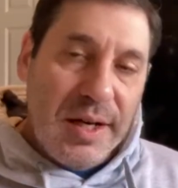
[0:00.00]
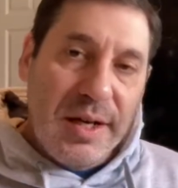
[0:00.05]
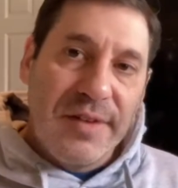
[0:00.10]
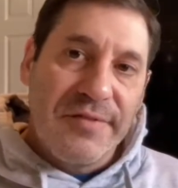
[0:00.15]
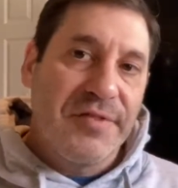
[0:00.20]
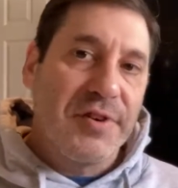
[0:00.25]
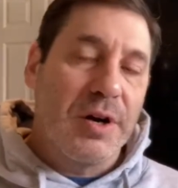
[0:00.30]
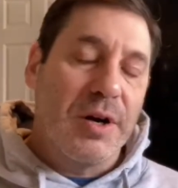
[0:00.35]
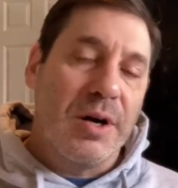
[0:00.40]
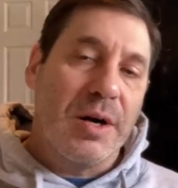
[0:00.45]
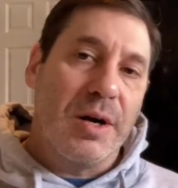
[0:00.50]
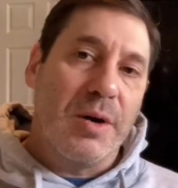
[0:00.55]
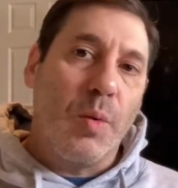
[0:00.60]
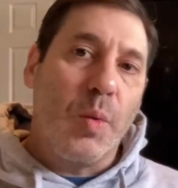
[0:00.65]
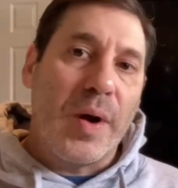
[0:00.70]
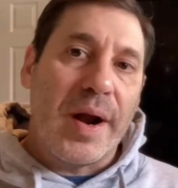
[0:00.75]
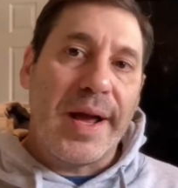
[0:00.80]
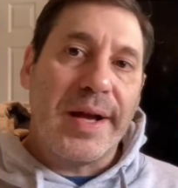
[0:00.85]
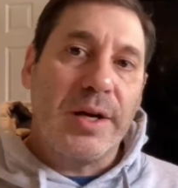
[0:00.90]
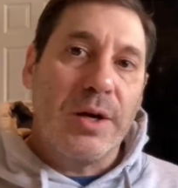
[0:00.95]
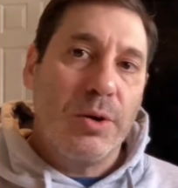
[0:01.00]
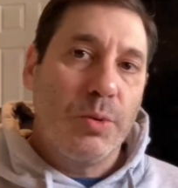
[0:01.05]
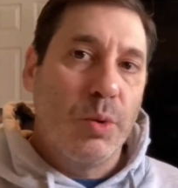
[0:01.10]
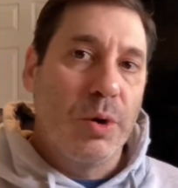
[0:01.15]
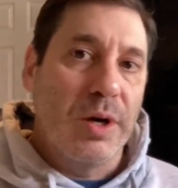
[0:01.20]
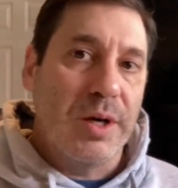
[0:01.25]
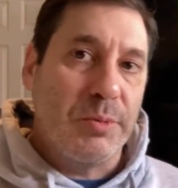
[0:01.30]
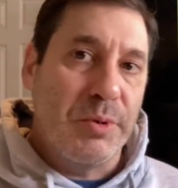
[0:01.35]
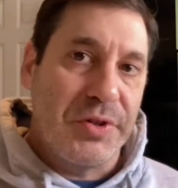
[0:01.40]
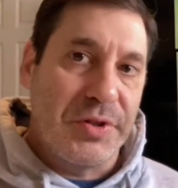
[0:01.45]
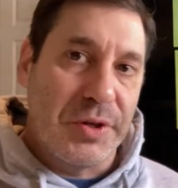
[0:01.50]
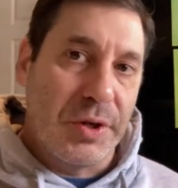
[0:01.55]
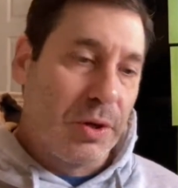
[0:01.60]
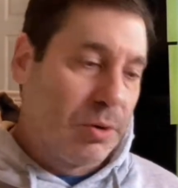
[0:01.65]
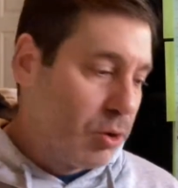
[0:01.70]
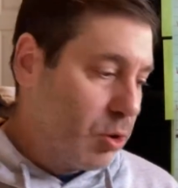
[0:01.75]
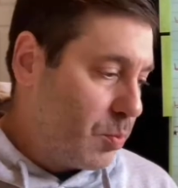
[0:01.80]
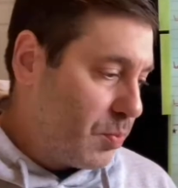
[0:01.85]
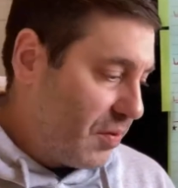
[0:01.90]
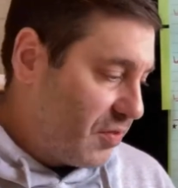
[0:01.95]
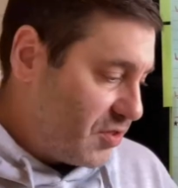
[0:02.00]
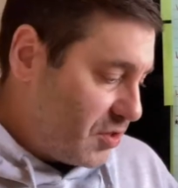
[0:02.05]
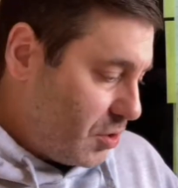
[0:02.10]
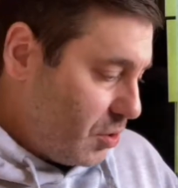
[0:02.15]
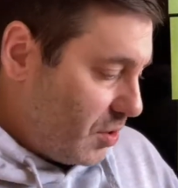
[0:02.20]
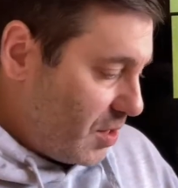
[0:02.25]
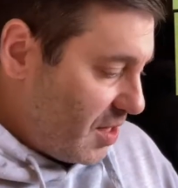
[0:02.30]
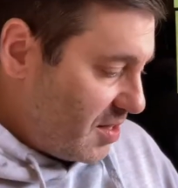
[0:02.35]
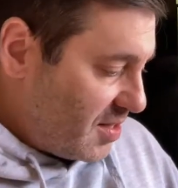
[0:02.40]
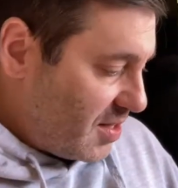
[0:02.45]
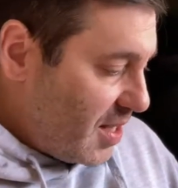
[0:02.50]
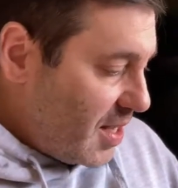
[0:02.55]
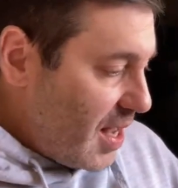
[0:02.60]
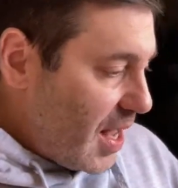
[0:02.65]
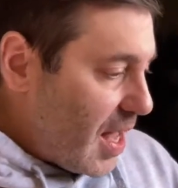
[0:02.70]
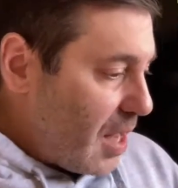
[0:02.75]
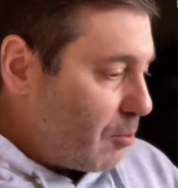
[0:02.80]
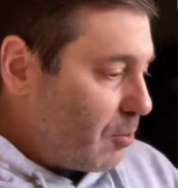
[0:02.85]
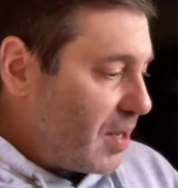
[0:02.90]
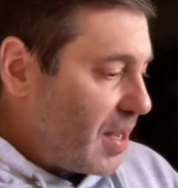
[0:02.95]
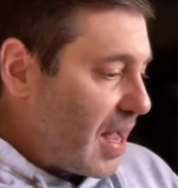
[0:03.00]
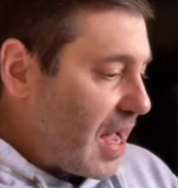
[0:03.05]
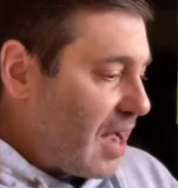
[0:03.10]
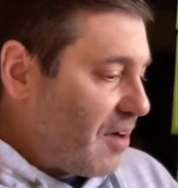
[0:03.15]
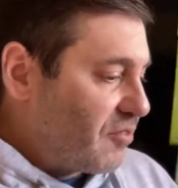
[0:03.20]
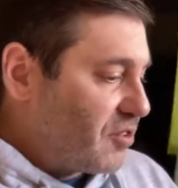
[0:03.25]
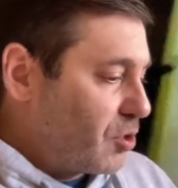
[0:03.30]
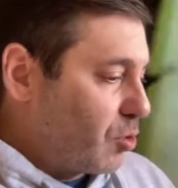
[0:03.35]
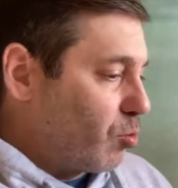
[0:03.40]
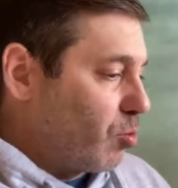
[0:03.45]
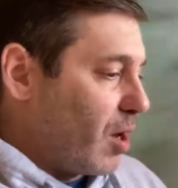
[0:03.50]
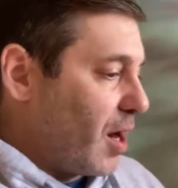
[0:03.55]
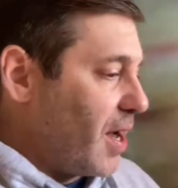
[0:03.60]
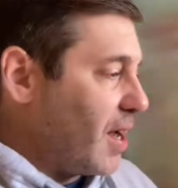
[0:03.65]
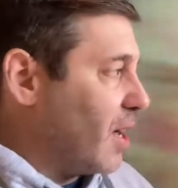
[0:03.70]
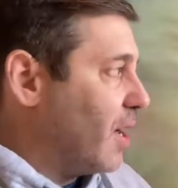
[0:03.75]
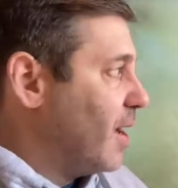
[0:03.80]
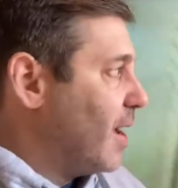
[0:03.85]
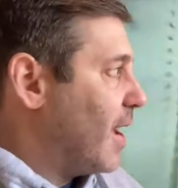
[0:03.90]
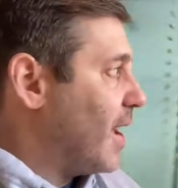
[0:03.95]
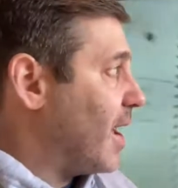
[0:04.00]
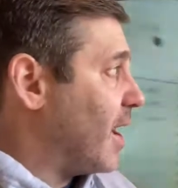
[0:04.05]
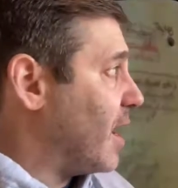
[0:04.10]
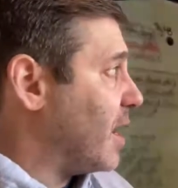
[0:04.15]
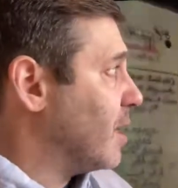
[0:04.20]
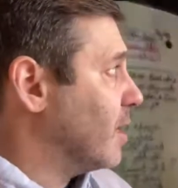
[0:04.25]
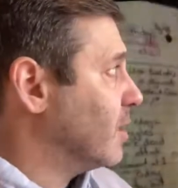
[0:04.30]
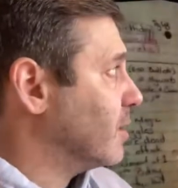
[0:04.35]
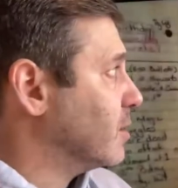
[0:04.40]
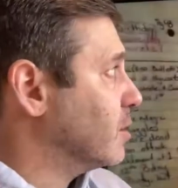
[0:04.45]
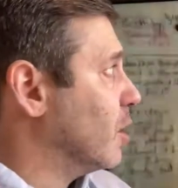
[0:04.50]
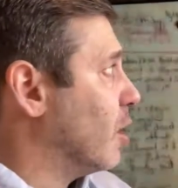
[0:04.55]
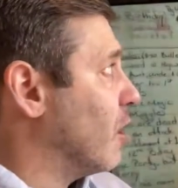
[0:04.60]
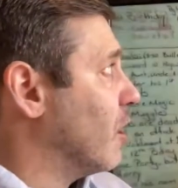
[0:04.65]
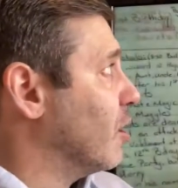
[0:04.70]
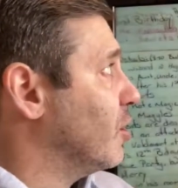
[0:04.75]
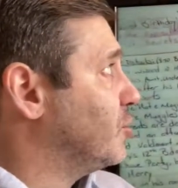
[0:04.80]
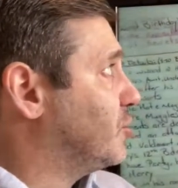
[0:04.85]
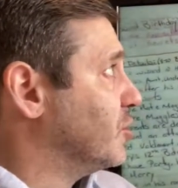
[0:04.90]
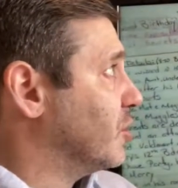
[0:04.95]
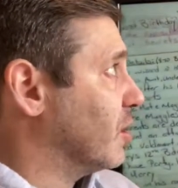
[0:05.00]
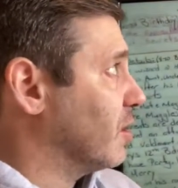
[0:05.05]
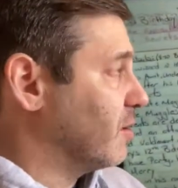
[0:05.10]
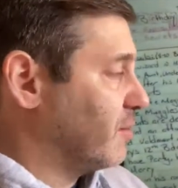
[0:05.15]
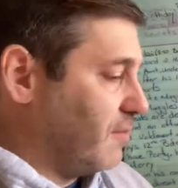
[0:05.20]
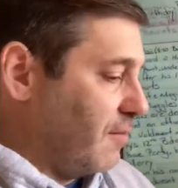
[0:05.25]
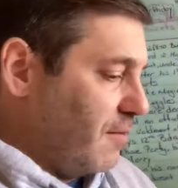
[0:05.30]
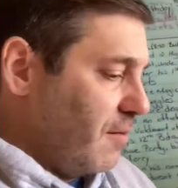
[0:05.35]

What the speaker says: for when I go work with a group of students and we have to write a larger,